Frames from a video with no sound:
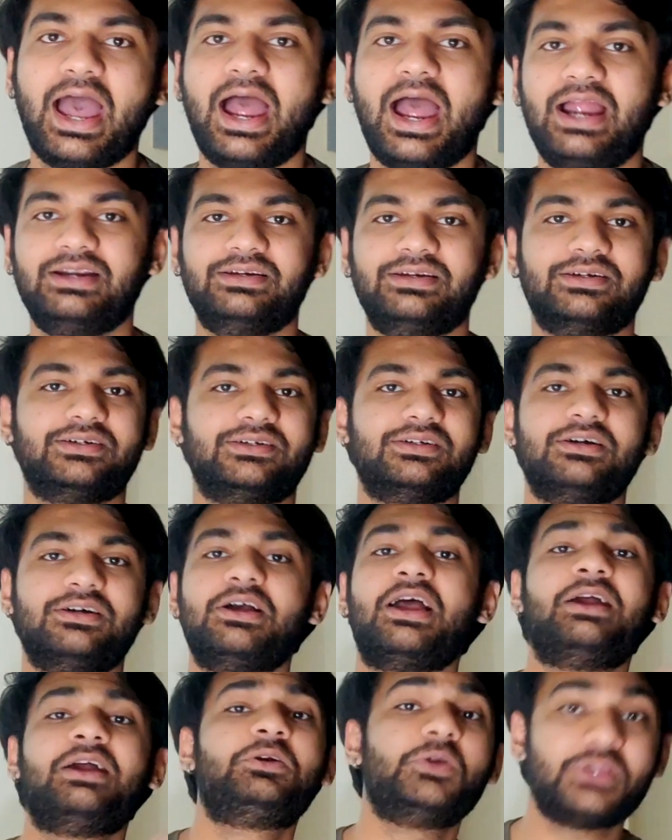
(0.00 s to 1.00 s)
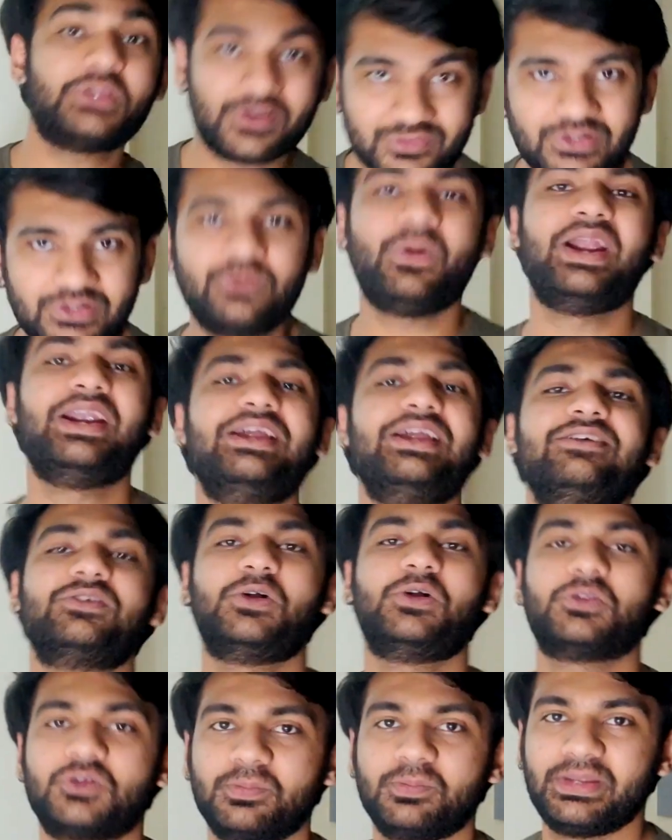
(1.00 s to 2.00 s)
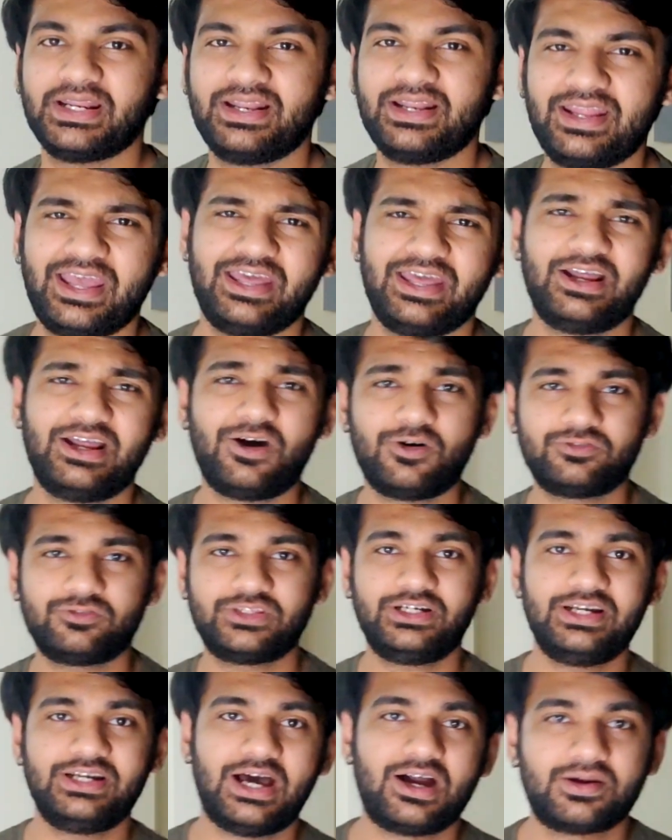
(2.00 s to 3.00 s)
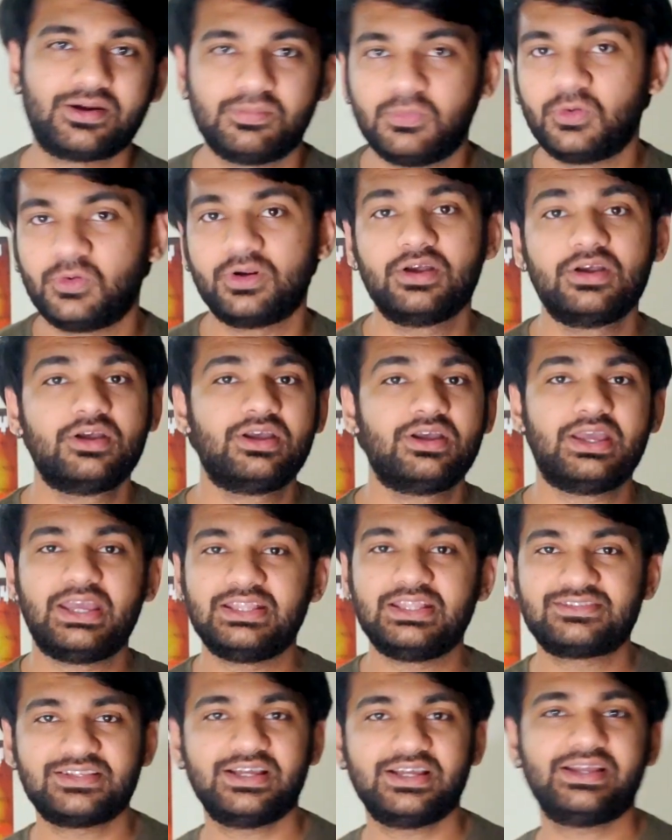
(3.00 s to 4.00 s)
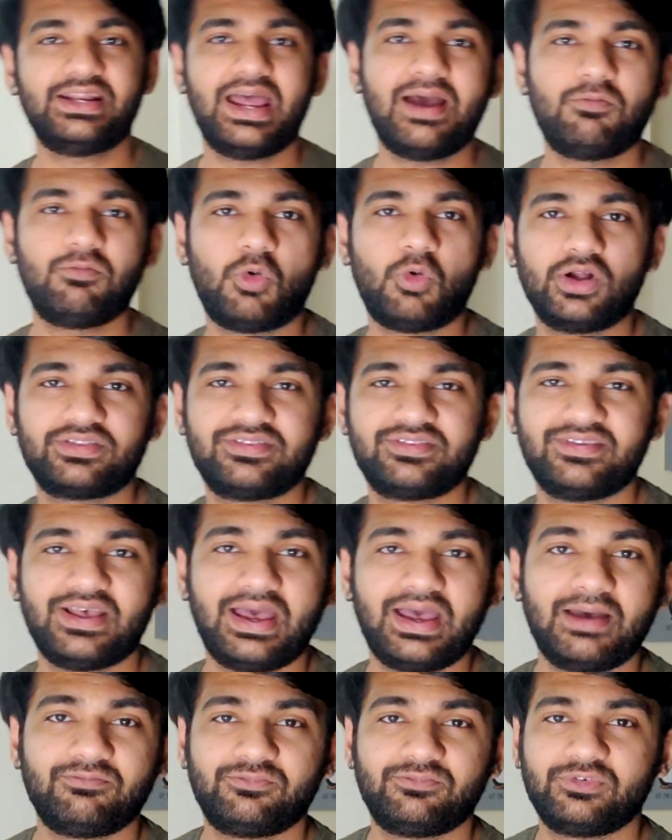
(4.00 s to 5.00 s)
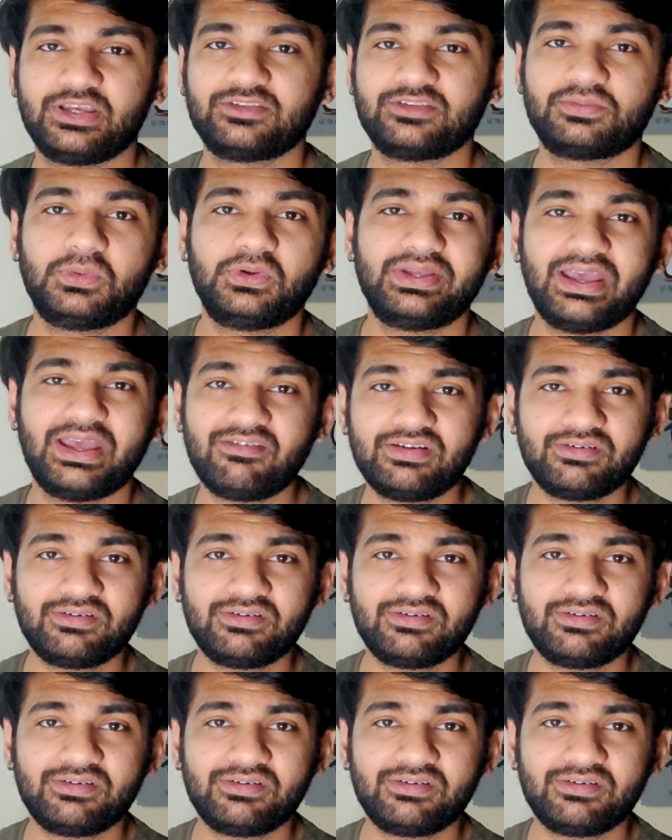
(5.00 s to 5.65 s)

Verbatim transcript: and uh, two thousand twenty has also been an era of the dark mode. Instagram, WhatsApp, Facebook,